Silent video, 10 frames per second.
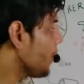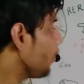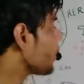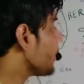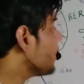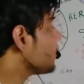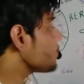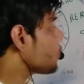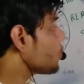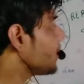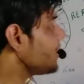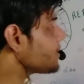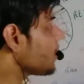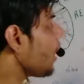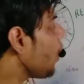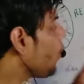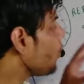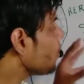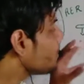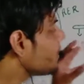Okay, so that's how
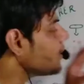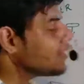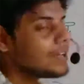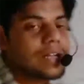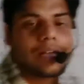the